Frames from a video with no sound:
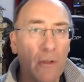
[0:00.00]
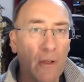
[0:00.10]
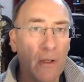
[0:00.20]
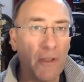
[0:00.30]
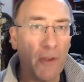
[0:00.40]

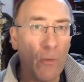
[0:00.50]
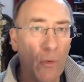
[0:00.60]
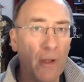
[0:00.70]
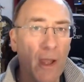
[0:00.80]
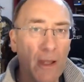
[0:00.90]
I don't
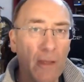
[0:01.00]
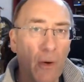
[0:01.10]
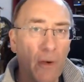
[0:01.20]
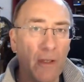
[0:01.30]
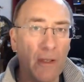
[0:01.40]
want
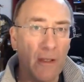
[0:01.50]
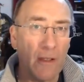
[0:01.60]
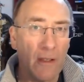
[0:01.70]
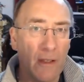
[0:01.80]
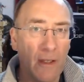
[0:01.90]
anybody
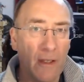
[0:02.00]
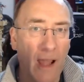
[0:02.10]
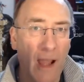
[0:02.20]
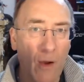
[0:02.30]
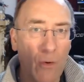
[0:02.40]
in
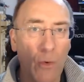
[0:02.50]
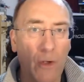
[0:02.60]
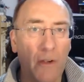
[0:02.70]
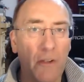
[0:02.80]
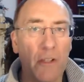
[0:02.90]
our
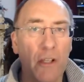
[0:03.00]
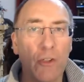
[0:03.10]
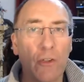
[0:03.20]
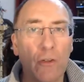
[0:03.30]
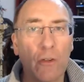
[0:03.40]

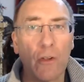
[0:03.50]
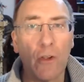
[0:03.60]
organization